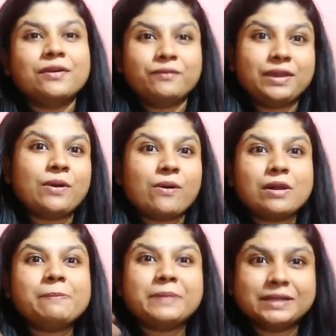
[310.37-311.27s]
we
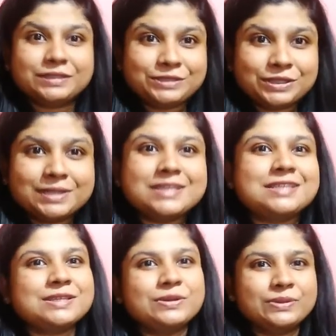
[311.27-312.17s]
all
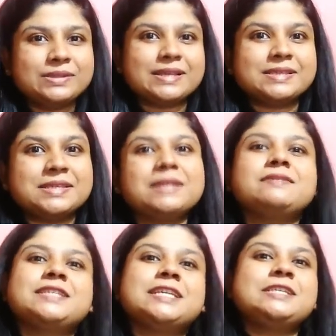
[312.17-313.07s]
purchase goods and
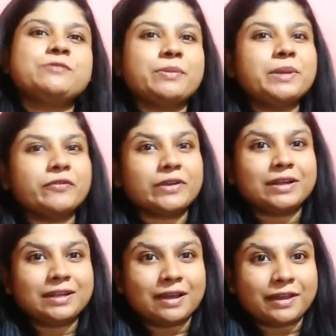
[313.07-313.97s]
services from
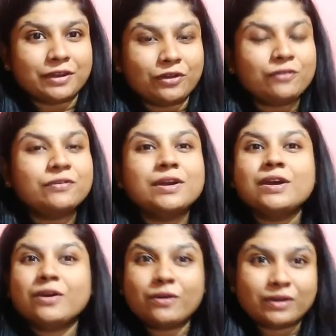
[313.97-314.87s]
different kind of
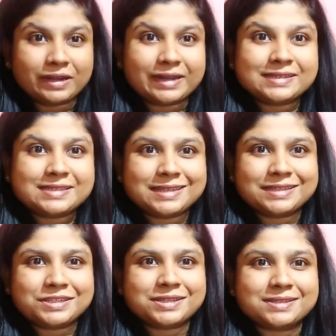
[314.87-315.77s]

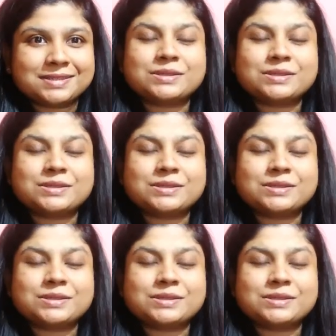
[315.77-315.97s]
organizations.